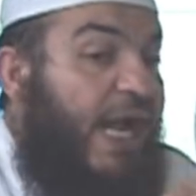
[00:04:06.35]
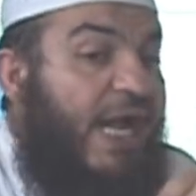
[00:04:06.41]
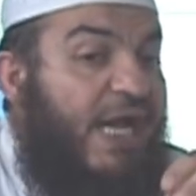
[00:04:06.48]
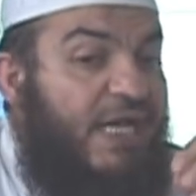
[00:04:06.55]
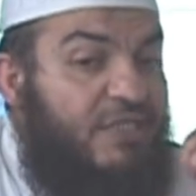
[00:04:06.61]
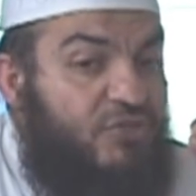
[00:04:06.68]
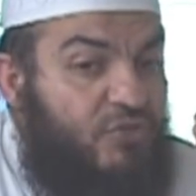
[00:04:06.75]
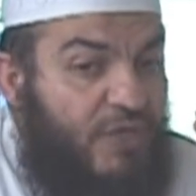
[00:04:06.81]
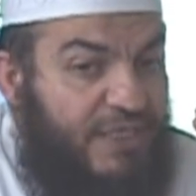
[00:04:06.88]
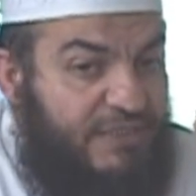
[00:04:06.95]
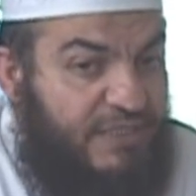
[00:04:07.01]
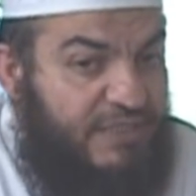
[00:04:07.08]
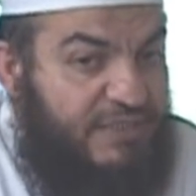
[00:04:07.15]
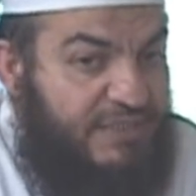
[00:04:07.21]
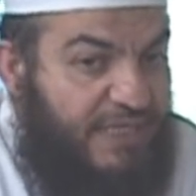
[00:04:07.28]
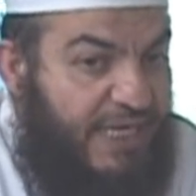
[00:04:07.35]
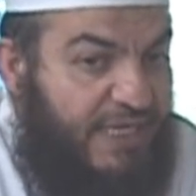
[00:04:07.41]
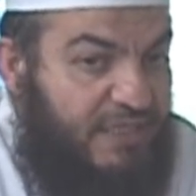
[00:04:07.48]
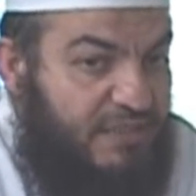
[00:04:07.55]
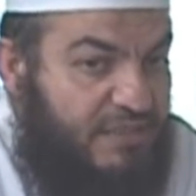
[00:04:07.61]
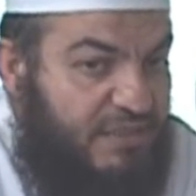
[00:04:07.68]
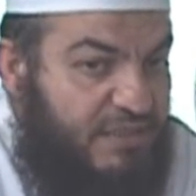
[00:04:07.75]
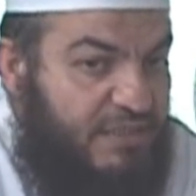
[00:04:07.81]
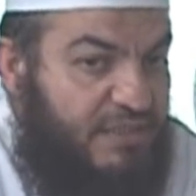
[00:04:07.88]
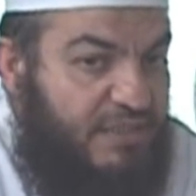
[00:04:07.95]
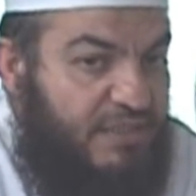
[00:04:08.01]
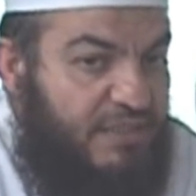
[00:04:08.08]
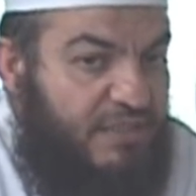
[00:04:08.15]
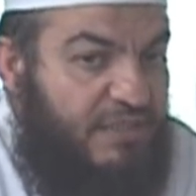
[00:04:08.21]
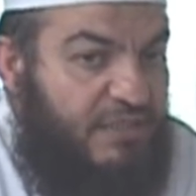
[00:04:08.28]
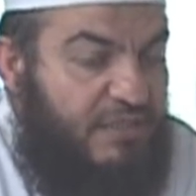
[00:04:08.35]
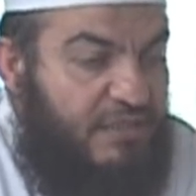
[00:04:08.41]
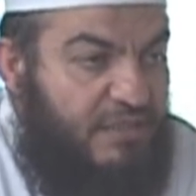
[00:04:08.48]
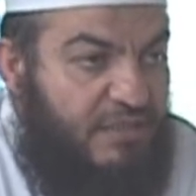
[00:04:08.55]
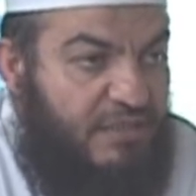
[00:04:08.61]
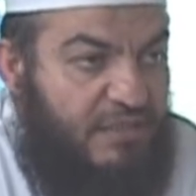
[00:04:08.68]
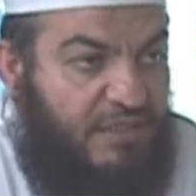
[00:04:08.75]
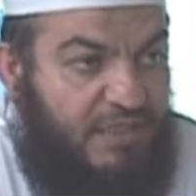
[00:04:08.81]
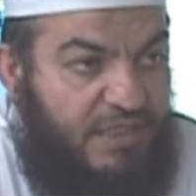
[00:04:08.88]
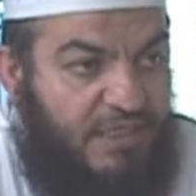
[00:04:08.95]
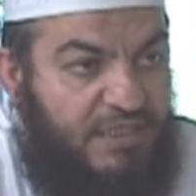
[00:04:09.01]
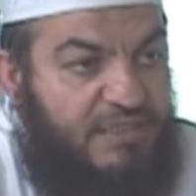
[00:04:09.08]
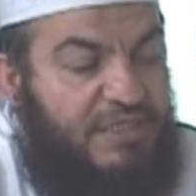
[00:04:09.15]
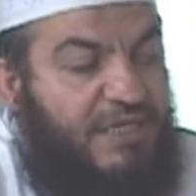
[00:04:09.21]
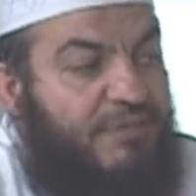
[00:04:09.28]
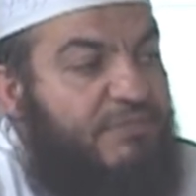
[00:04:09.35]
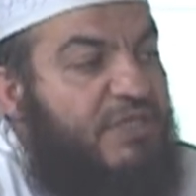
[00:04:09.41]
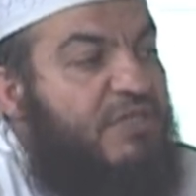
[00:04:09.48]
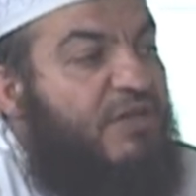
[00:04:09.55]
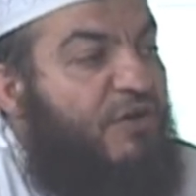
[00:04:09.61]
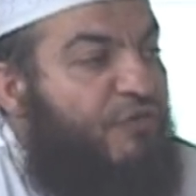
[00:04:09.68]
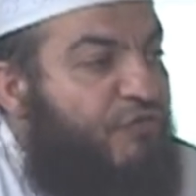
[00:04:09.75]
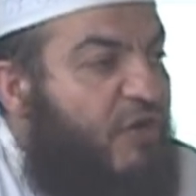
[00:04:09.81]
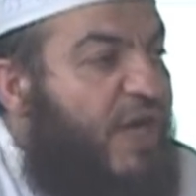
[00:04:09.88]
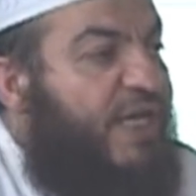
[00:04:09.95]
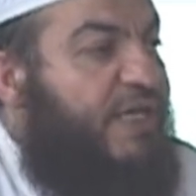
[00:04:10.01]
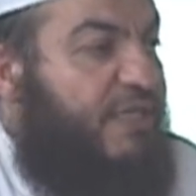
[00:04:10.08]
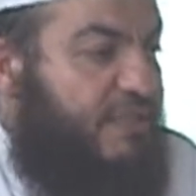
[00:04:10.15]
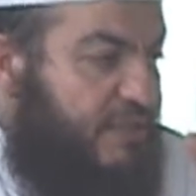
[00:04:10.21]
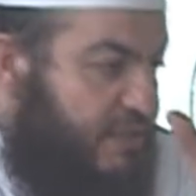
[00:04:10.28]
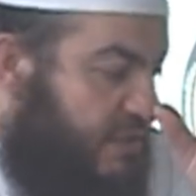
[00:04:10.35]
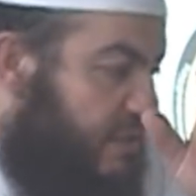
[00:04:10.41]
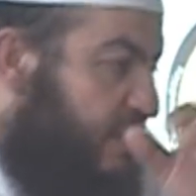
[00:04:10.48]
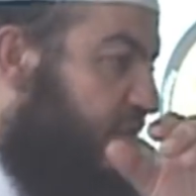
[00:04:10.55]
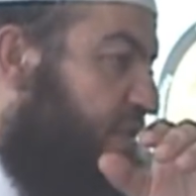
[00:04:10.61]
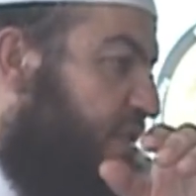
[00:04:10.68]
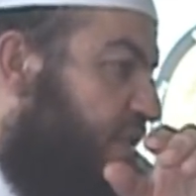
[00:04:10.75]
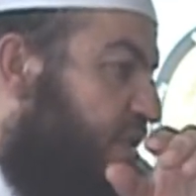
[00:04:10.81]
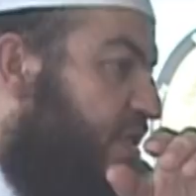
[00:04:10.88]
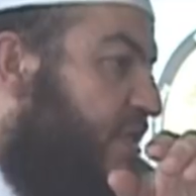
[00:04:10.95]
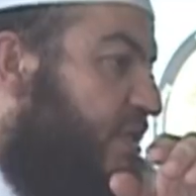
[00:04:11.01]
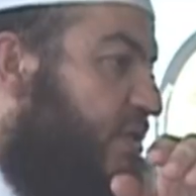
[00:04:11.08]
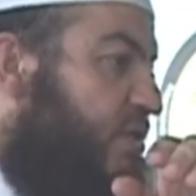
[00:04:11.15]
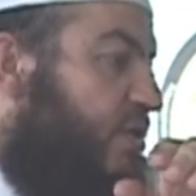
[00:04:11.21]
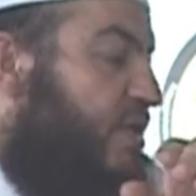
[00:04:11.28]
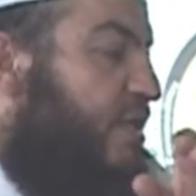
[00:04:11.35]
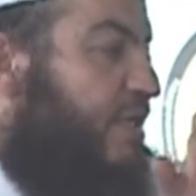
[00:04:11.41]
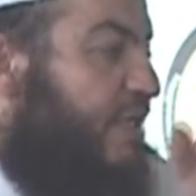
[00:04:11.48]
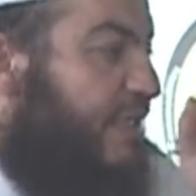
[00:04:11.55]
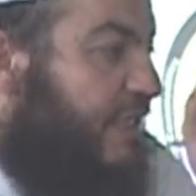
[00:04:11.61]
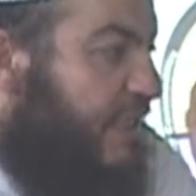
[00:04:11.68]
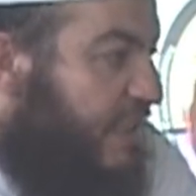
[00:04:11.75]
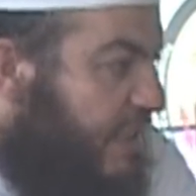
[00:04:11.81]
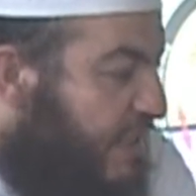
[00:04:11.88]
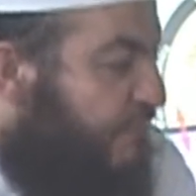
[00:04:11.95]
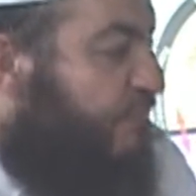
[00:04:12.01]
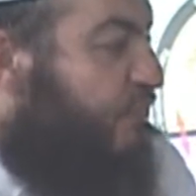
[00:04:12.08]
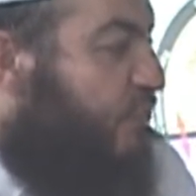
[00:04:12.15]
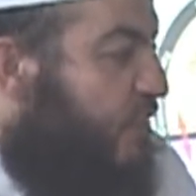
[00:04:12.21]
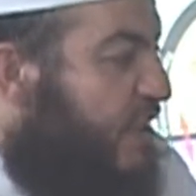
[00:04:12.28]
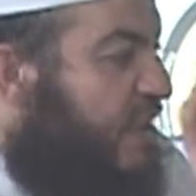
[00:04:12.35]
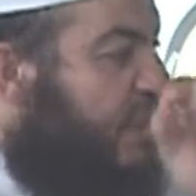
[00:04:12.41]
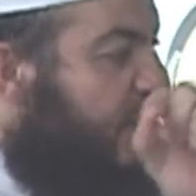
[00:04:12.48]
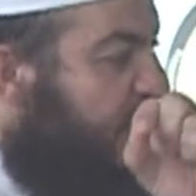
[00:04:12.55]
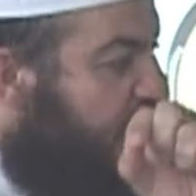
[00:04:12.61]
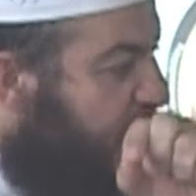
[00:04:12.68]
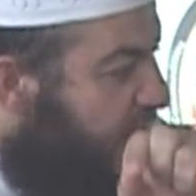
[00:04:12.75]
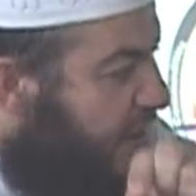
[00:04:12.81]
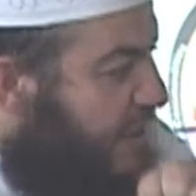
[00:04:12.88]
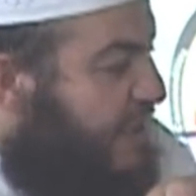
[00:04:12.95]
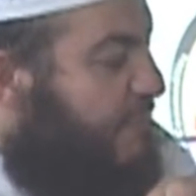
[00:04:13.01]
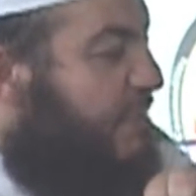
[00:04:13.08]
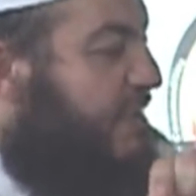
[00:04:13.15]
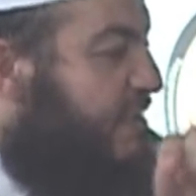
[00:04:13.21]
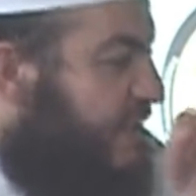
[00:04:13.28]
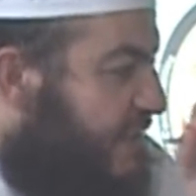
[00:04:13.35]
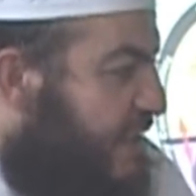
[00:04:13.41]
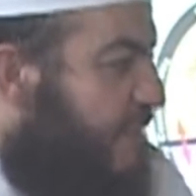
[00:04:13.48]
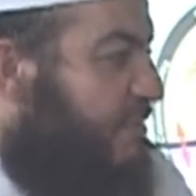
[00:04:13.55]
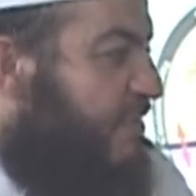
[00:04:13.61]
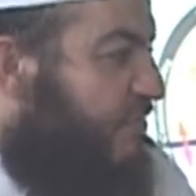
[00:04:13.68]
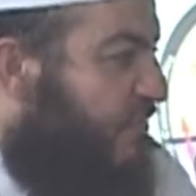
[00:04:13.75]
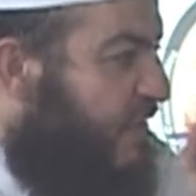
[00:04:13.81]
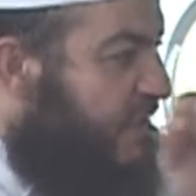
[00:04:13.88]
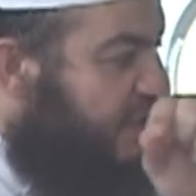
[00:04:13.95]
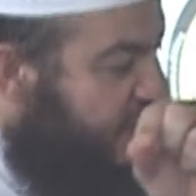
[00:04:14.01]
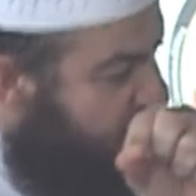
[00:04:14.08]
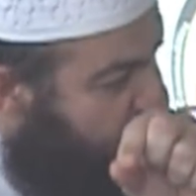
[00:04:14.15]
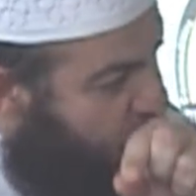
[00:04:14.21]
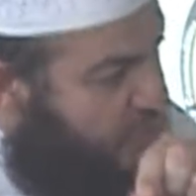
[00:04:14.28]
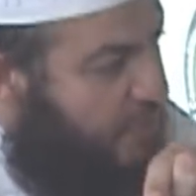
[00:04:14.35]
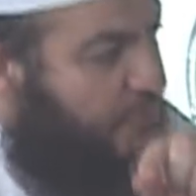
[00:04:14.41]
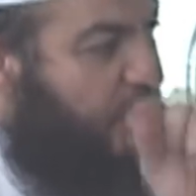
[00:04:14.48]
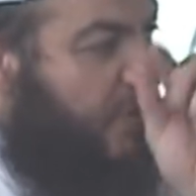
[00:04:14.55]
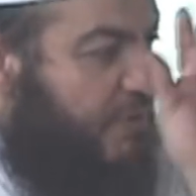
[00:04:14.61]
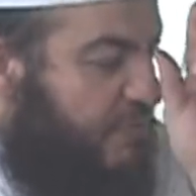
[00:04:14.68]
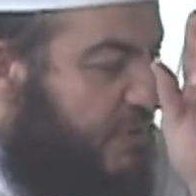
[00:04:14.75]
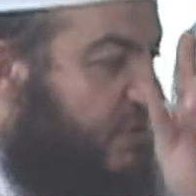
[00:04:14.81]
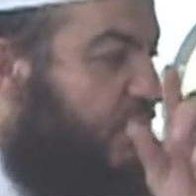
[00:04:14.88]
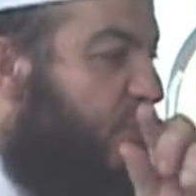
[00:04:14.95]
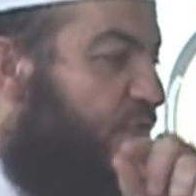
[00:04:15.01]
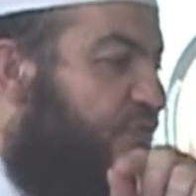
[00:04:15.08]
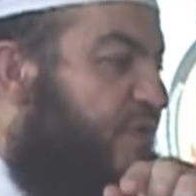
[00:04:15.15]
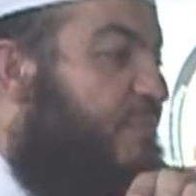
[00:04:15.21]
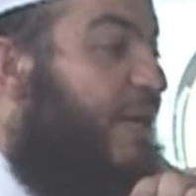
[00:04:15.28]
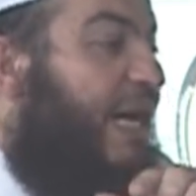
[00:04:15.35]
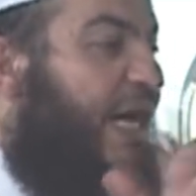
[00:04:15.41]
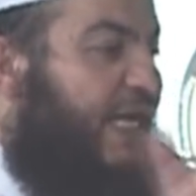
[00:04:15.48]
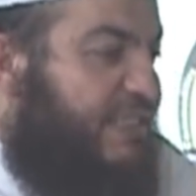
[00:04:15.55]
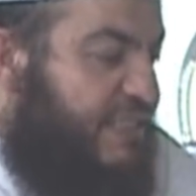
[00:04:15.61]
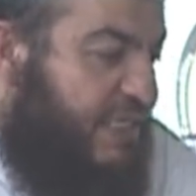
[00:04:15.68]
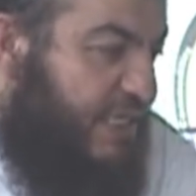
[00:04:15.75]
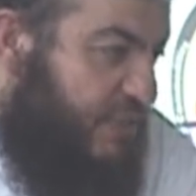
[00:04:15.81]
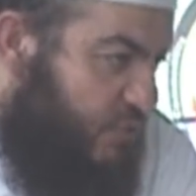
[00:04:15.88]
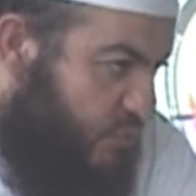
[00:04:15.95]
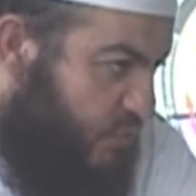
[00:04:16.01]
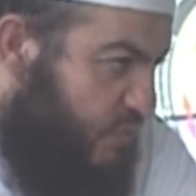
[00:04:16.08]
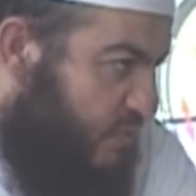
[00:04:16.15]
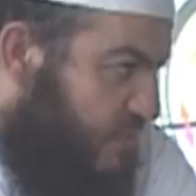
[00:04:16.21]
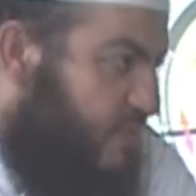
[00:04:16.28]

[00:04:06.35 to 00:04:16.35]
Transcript: and to understand Islamic finance. If we limit Islamic finance to the prohibition of riba as they do.